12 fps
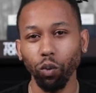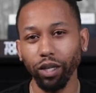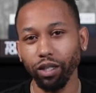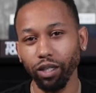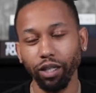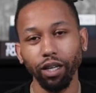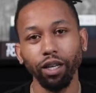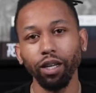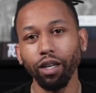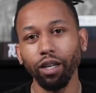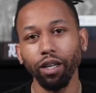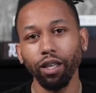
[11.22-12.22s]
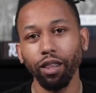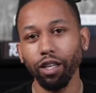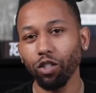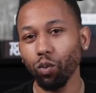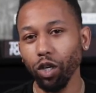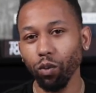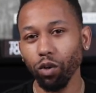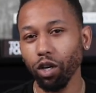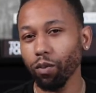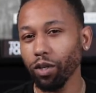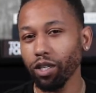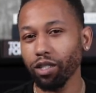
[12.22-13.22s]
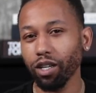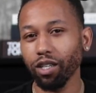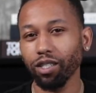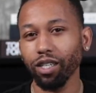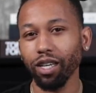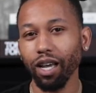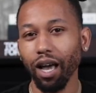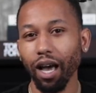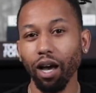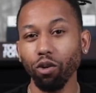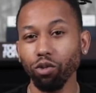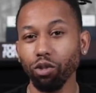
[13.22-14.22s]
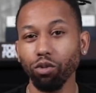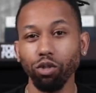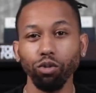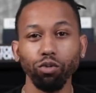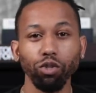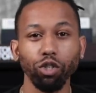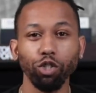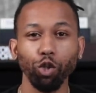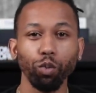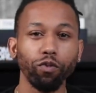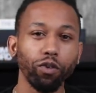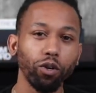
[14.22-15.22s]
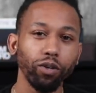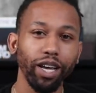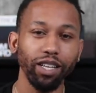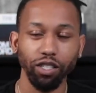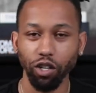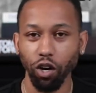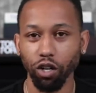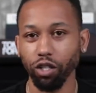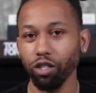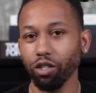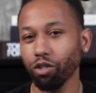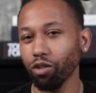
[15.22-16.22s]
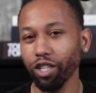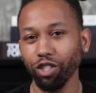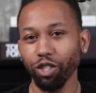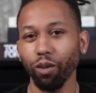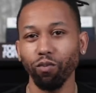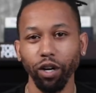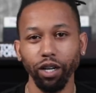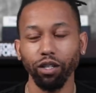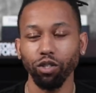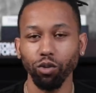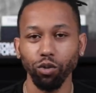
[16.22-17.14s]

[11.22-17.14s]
Weekly. This week we're going to be discussing how to use your SuperPhone as an artist, so let's jump right into